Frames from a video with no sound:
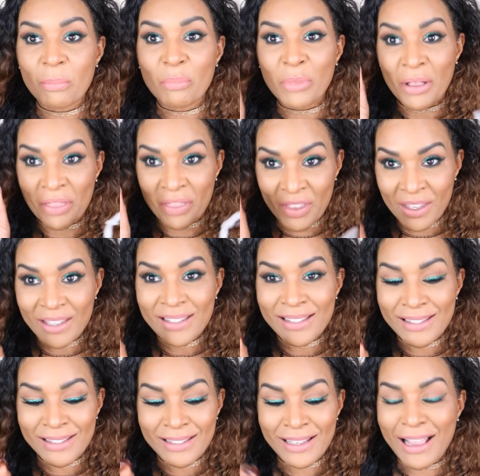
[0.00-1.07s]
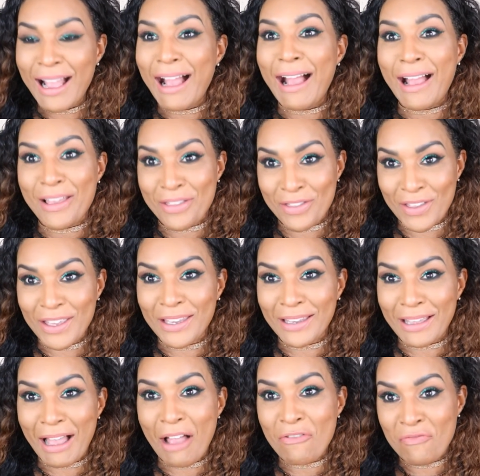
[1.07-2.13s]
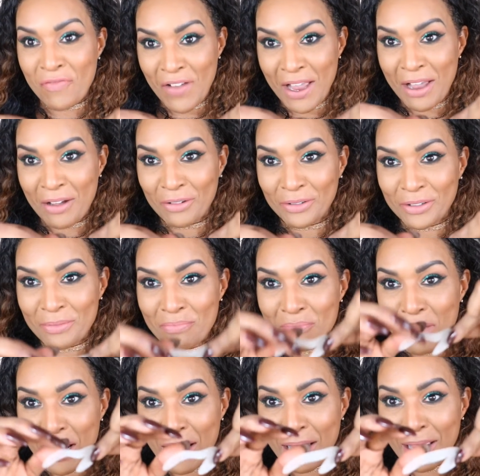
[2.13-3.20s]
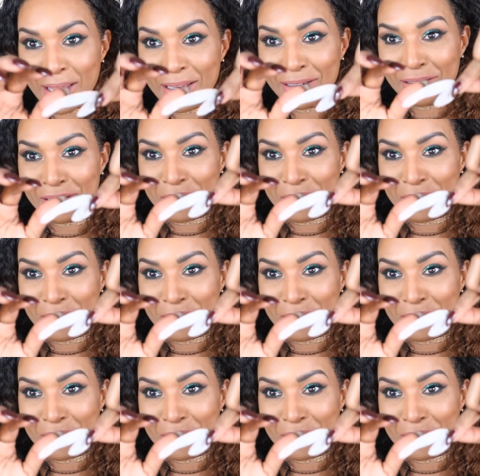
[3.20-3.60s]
But this, I think I found my